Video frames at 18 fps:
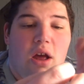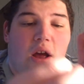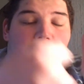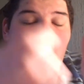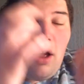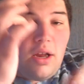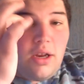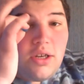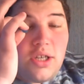
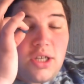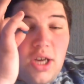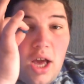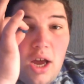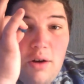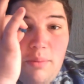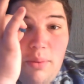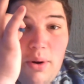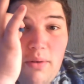Uh, you just
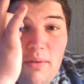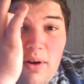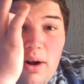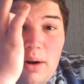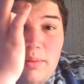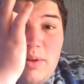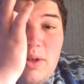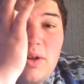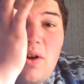kind of put it right
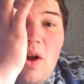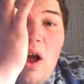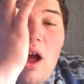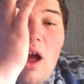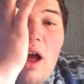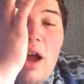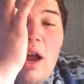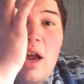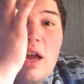up to your
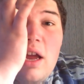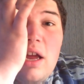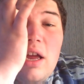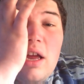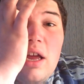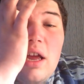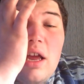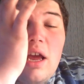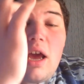eye,
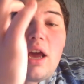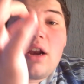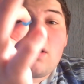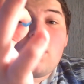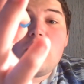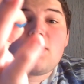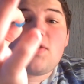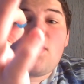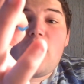and it
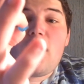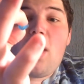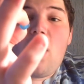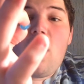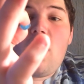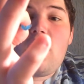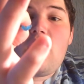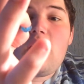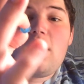goes right
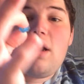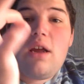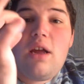on.